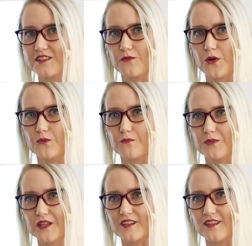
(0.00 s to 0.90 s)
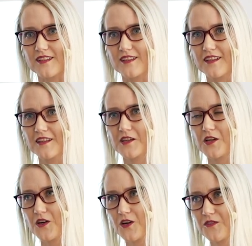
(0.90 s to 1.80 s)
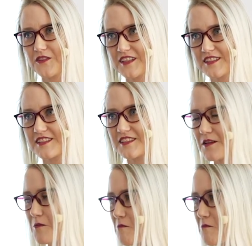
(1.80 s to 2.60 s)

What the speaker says: their own button of this